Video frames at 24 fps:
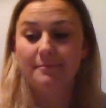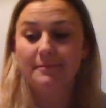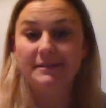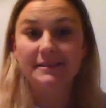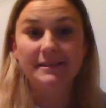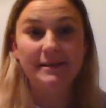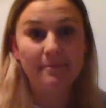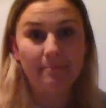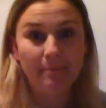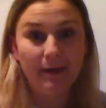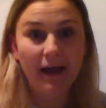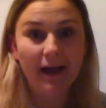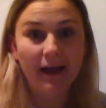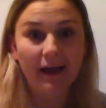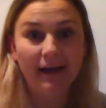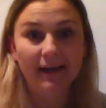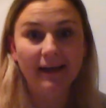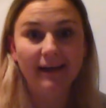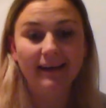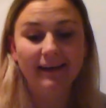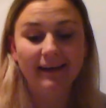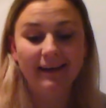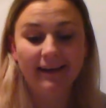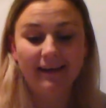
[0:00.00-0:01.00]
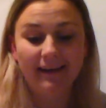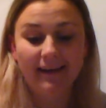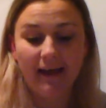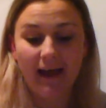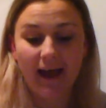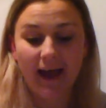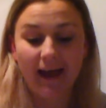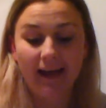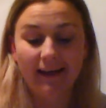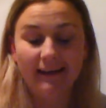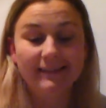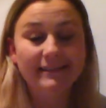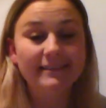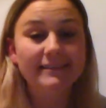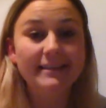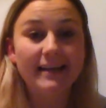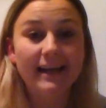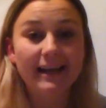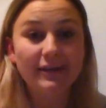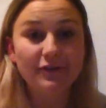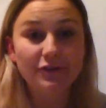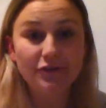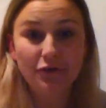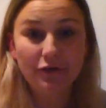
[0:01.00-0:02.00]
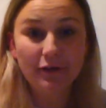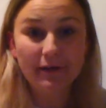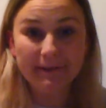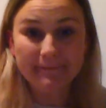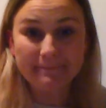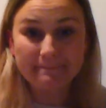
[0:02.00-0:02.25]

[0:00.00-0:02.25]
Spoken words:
sit back and enjoy.